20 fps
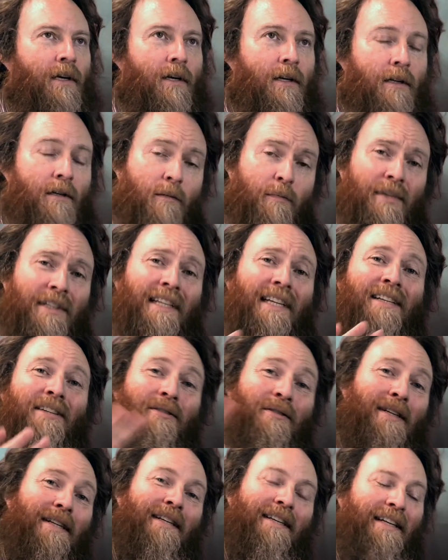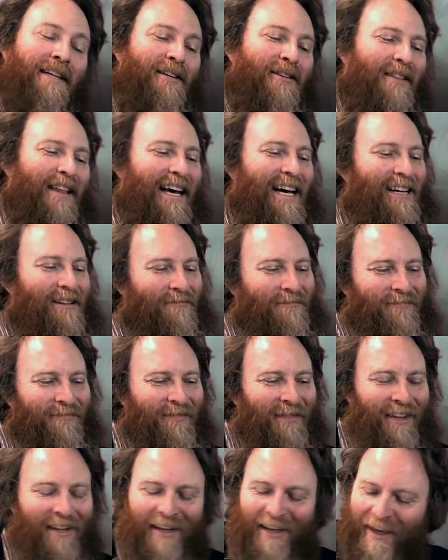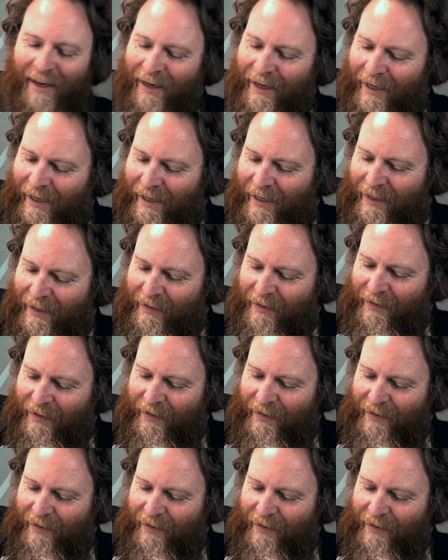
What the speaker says: So pretend you didn't hear that. And